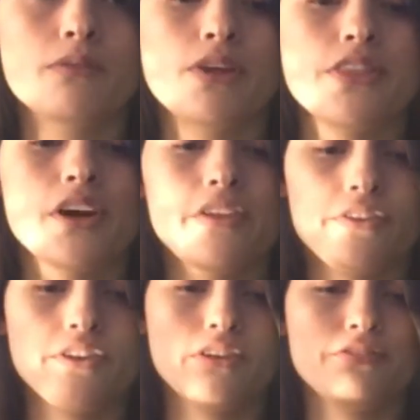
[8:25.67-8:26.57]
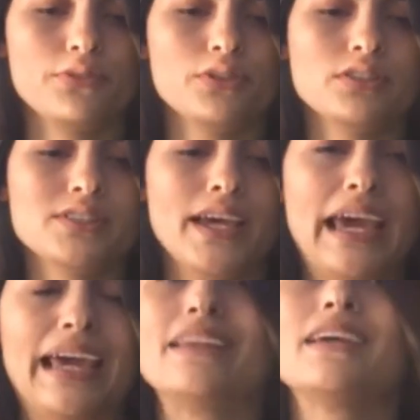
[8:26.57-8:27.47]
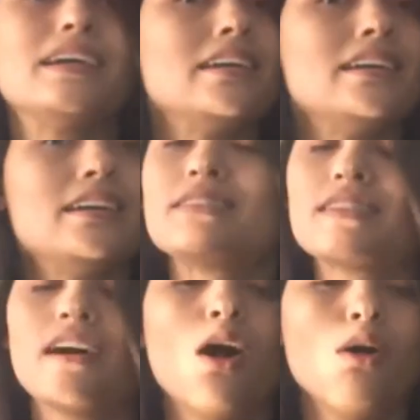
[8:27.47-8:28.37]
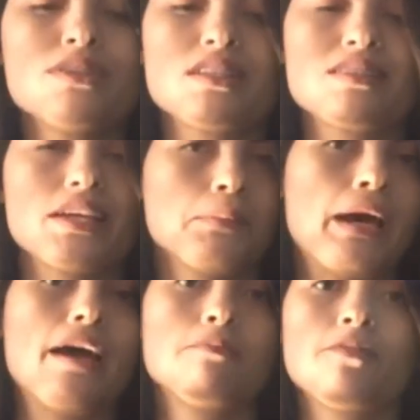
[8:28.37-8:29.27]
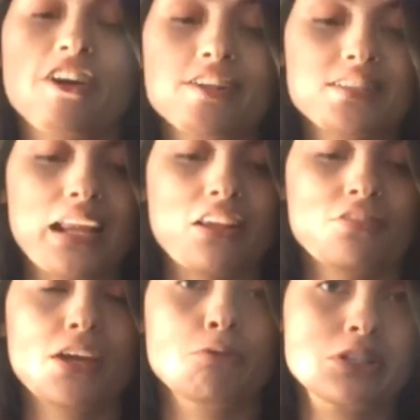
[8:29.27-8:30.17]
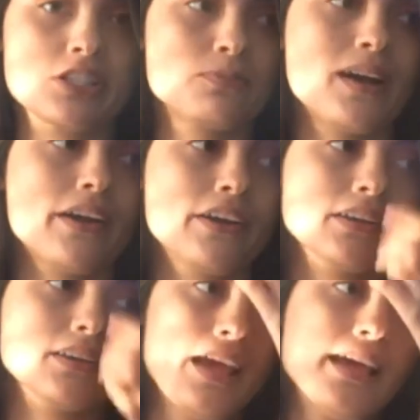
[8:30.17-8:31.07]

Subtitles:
with other fruits, and it's always the same. I'm very satisfied with this product.